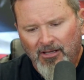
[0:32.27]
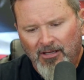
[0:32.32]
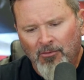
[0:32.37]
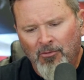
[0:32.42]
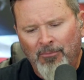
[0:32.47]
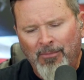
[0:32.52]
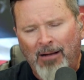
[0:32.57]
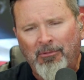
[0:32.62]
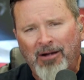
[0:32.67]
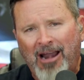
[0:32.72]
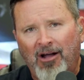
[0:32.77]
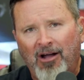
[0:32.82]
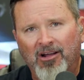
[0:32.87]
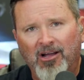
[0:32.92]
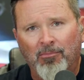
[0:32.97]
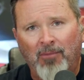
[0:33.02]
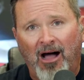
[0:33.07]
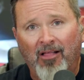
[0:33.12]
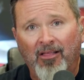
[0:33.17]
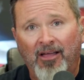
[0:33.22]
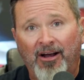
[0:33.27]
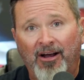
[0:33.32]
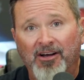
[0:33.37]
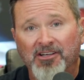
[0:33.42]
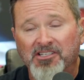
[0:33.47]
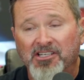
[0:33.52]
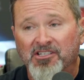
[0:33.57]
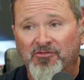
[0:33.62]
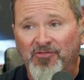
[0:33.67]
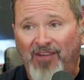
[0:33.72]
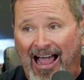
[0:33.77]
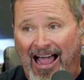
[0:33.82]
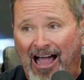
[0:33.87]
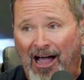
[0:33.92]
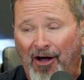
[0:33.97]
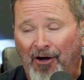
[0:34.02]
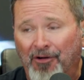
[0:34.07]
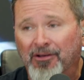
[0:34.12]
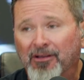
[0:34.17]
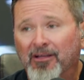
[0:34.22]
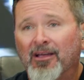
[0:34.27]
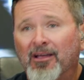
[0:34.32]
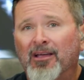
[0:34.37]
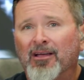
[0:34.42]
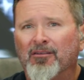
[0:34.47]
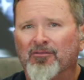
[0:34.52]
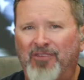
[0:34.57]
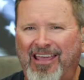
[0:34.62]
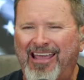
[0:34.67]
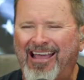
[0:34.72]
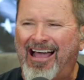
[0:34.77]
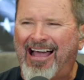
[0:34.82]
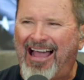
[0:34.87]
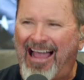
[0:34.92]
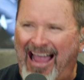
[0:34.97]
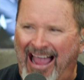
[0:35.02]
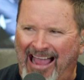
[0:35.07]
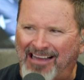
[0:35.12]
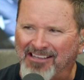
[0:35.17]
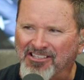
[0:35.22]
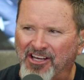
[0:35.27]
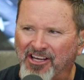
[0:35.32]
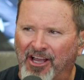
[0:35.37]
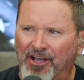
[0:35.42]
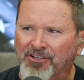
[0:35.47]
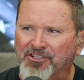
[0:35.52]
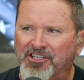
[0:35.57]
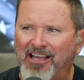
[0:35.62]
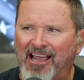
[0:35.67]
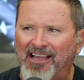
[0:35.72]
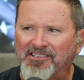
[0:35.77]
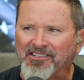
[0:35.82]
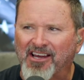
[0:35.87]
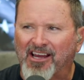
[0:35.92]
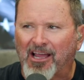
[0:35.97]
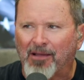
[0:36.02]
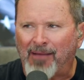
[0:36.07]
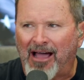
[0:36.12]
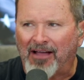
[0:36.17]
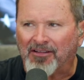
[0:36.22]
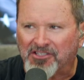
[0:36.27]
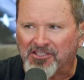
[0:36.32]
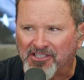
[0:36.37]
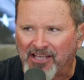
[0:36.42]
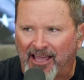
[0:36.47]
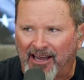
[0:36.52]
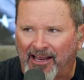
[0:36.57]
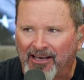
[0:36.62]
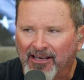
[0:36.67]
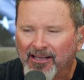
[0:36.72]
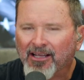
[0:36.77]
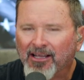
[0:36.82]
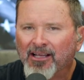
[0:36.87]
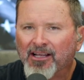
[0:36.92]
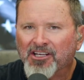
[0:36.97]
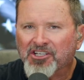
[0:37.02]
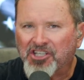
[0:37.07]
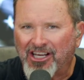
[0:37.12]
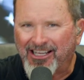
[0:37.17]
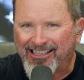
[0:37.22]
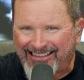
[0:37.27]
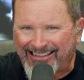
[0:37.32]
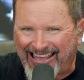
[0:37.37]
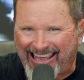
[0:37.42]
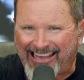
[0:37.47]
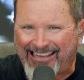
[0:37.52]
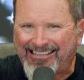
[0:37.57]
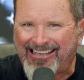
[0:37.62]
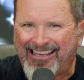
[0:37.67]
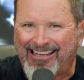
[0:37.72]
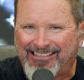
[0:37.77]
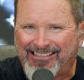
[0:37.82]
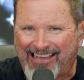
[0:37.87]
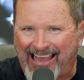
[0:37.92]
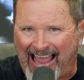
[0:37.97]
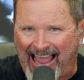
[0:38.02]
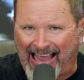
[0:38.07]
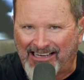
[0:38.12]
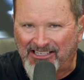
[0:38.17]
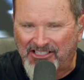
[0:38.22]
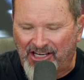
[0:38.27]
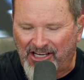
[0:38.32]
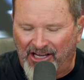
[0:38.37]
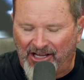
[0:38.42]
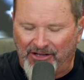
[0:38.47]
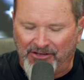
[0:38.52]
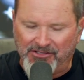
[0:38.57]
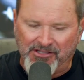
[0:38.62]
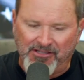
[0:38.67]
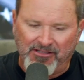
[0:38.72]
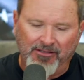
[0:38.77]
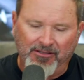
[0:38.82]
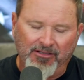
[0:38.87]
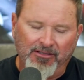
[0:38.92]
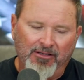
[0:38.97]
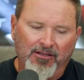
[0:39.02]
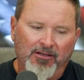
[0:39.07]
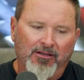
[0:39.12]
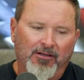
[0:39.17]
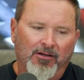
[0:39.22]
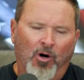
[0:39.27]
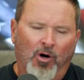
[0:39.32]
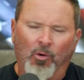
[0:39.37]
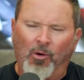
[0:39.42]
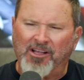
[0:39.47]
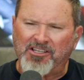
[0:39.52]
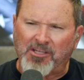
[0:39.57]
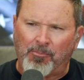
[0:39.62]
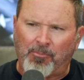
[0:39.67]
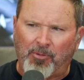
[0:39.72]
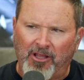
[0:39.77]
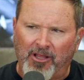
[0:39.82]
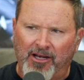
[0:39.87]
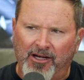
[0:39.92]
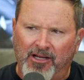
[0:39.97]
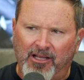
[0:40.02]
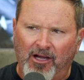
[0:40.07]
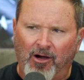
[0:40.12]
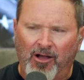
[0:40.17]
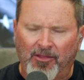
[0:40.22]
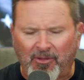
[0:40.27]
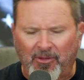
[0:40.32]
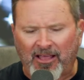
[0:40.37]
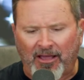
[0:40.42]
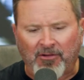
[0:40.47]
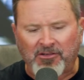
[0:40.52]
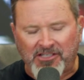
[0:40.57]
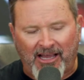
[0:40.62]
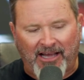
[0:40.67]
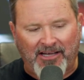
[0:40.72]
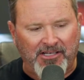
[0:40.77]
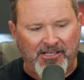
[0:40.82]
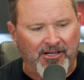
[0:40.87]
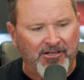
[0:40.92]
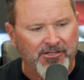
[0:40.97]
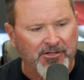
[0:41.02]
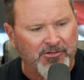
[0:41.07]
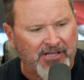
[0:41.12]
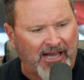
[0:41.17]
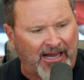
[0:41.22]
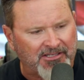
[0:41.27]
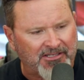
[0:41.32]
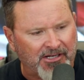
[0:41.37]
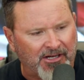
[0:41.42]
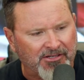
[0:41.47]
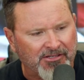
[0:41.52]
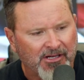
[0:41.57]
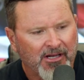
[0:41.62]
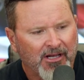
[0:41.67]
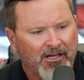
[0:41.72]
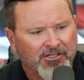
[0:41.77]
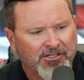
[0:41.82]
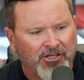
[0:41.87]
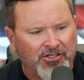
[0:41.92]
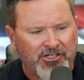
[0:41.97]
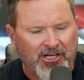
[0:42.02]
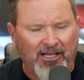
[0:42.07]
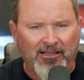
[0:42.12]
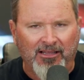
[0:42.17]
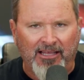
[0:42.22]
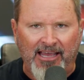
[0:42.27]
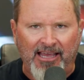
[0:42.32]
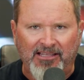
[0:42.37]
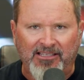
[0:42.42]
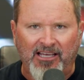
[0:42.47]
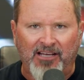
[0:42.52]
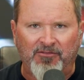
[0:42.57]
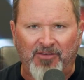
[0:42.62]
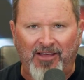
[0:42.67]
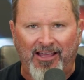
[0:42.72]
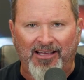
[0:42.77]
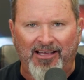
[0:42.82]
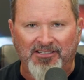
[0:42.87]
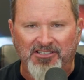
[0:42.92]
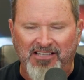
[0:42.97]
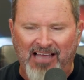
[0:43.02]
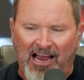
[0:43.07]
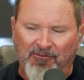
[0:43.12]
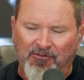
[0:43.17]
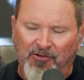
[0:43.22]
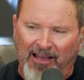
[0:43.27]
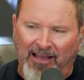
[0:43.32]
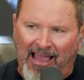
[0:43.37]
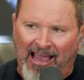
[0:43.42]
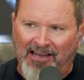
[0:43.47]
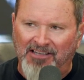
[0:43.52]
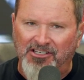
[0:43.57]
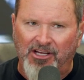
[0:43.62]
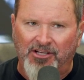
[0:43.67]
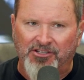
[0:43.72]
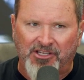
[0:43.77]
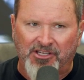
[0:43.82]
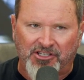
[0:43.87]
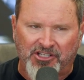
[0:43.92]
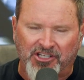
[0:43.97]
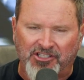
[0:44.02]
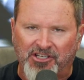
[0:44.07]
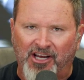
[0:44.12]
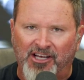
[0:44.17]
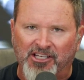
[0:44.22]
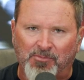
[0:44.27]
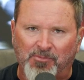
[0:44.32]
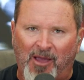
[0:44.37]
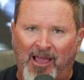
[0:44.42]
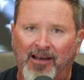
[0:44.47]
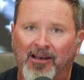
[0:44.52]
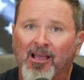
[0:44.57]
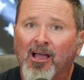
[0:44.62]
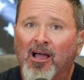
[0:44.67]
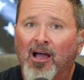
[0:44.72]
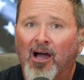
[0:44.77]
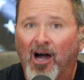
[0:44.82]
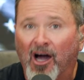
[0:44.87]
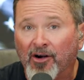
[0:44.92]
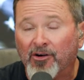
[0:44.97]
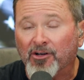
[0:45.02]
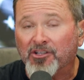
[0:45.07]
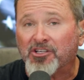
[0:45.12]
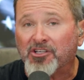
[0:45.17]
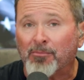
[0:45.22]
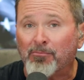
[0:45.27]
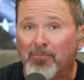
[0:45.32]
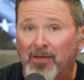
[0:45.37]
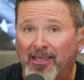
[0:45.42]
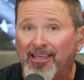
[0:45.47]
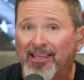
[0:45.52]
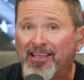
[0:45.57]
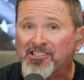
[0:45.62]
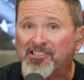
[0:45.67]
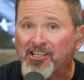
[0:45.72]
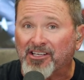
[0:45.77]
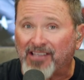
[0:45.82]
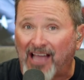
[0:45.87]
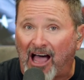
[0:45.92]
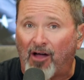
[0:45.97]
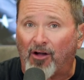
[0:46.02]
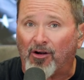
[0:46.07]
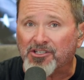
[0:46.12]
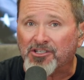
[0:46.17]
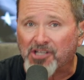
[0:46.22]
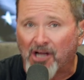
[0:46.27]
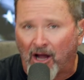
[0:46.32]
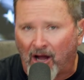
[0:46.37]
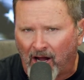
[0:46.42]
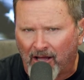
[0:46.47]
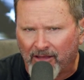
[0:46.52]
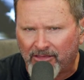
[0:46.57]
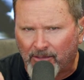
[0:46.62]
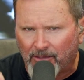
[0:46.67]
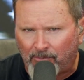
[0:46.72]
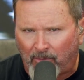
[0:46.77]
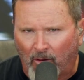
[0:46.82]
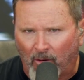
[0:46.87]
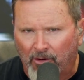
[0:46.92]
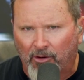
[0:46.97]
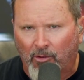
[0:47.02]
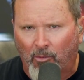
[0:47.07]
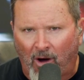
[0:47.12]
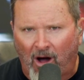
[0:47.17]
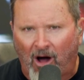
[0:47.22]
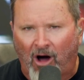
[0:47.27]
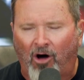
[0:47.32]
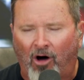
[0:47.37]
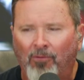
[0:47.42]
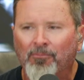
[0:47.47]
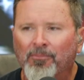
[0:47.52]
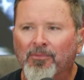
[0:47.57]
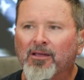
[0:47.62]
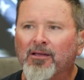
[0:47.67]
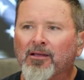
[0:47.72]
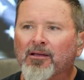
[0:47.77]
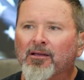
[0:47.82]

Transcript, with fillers: remember now, Kamala Harris has vowed via Axios. She hasn't come out and said it. She leaked it to Axios, or was it Politico? I believe it was Axios. It was Axios. So she leaked it via Stafford to Axios that she's going to spend hundreds of millions of dollars on the border wall.